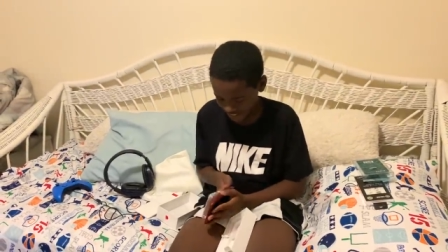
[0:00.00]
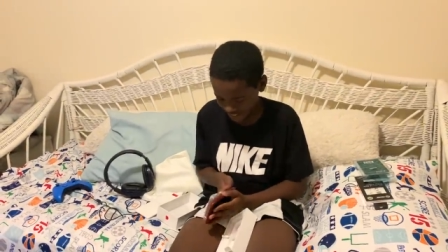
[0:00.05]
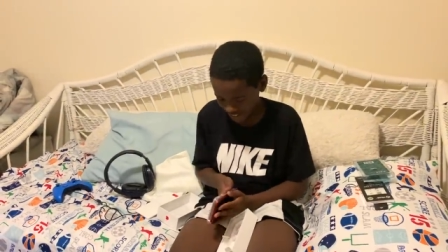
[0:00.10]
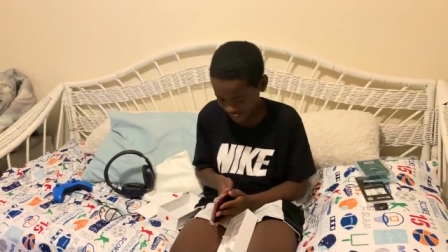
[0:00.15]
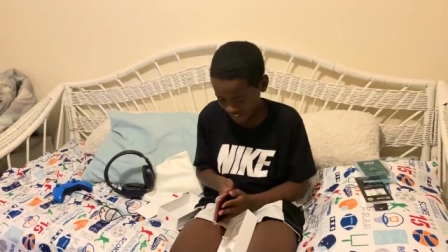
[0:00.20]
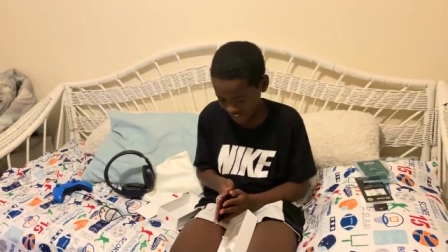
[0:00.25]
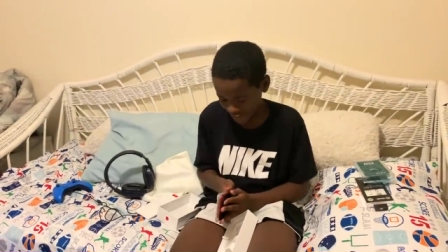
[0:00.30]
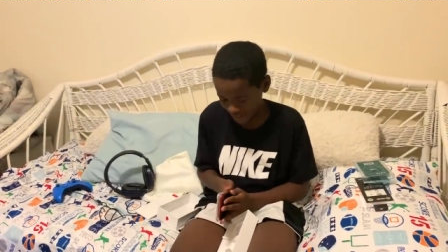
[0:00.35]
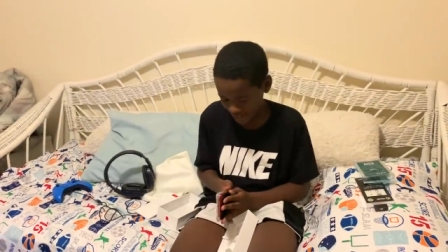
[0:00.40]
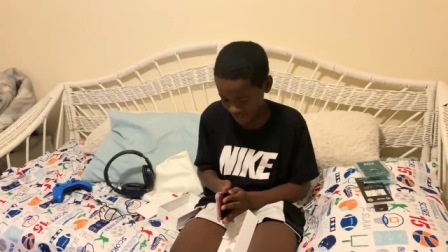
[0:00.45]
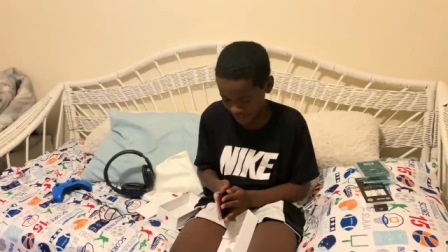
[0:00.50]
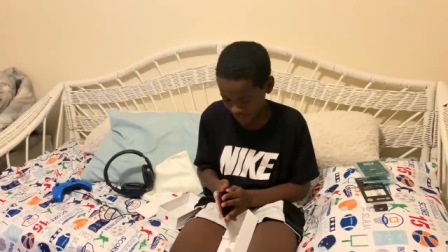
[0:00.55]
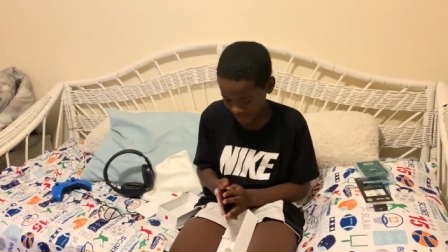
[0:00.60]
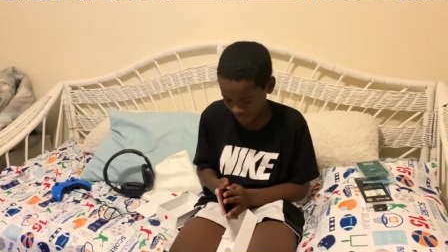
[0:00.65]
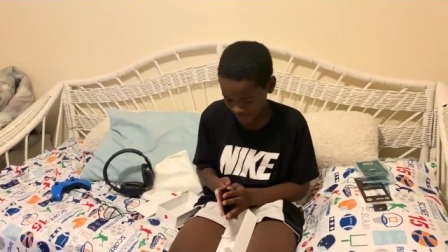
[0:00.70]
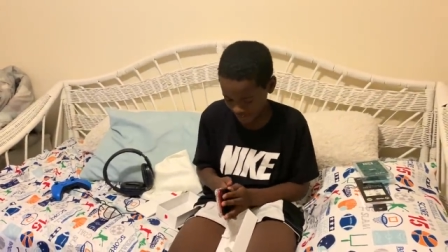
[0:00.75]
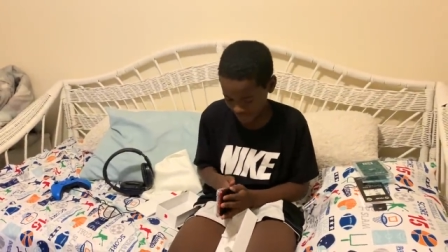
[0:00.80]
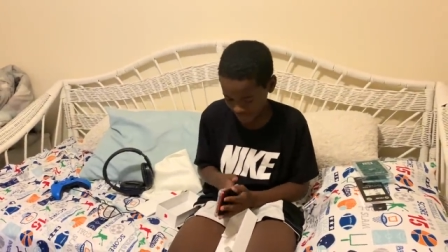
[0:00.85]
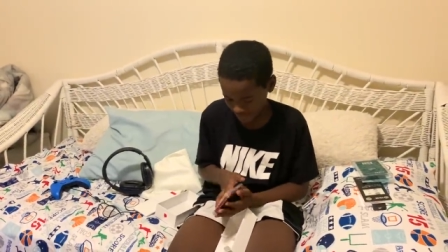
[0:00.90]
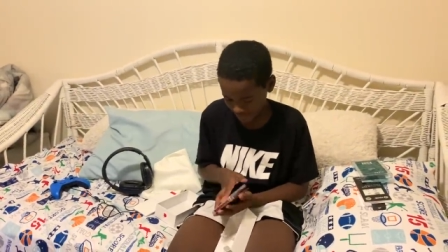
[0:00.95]
piece, no, the
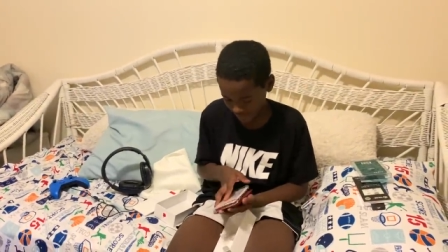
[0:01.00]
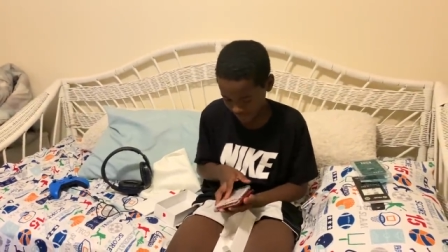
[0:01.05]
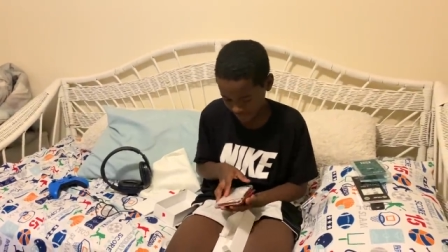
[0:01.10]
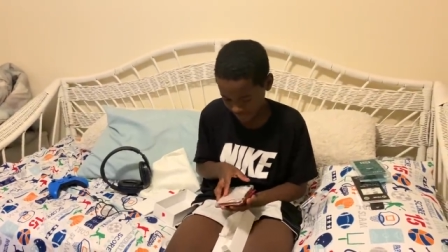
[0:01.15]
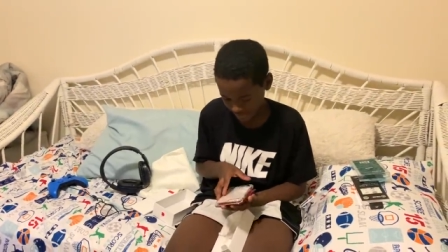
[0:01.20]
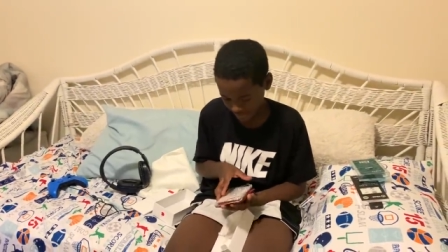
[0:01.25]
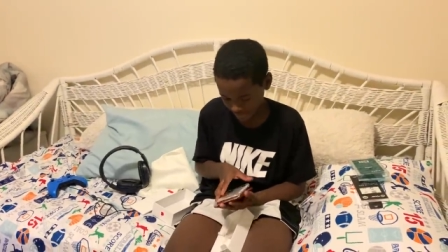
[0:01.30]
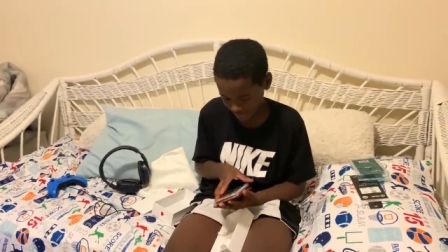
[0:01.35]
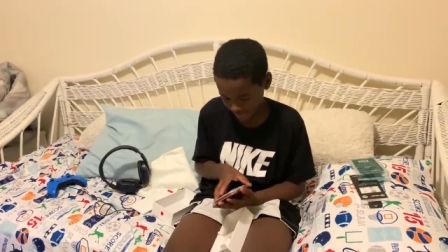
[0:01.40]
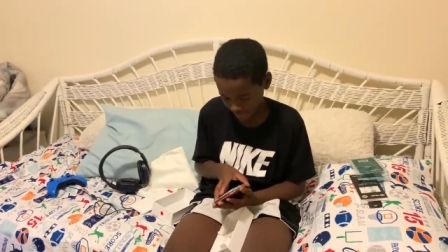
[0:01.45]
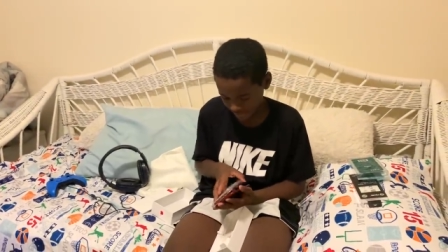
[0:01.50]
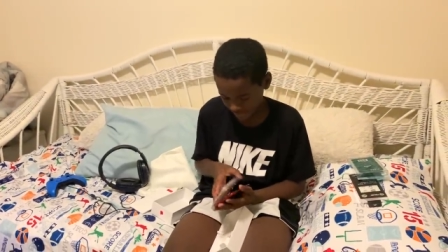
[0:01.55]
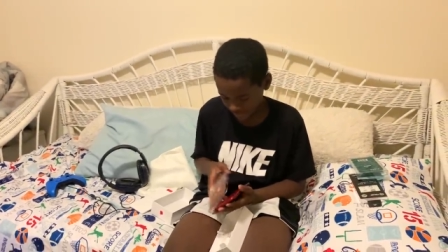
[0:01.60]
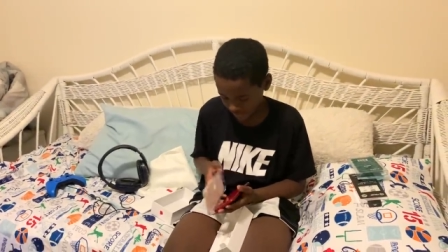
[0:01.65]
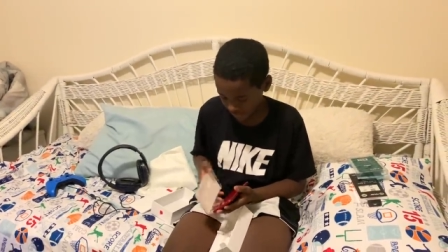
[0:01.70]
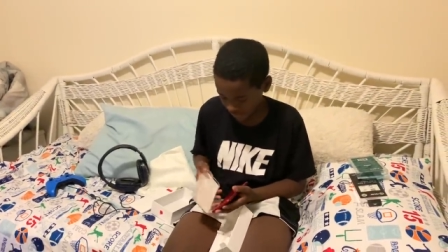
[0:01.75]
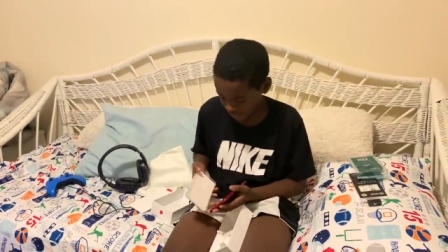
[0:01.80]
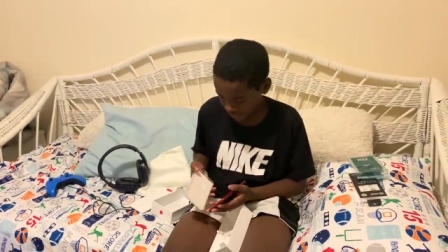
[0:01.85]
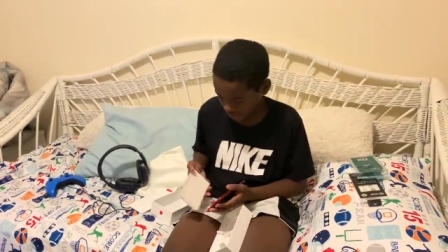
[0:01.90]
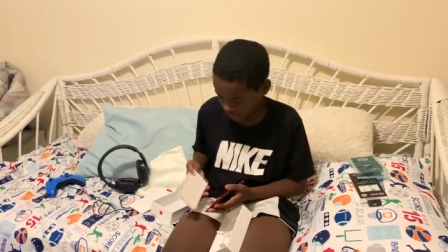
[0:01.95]
white piece, the white piece
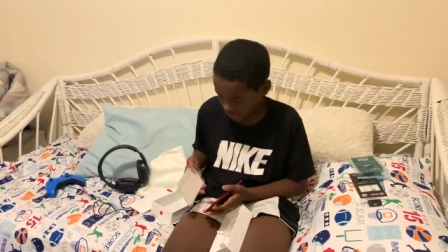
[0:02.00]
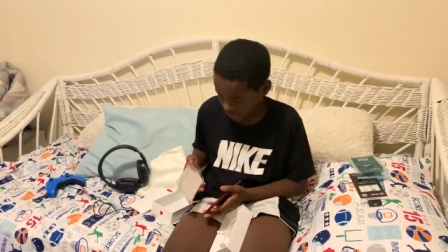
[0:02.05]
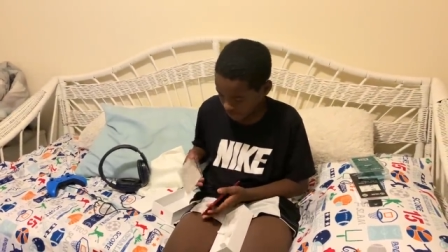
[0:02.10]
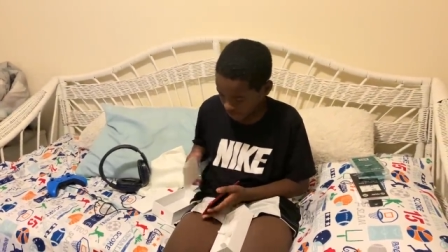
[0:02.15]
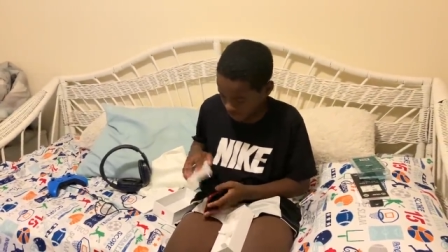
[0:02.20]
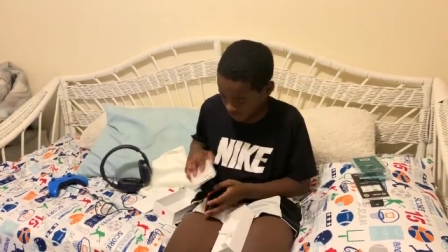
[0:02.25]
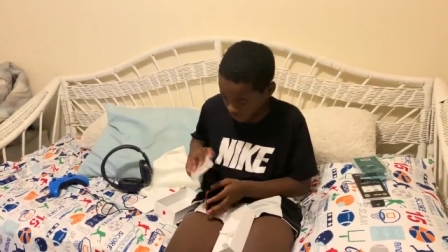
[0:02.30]
comes out.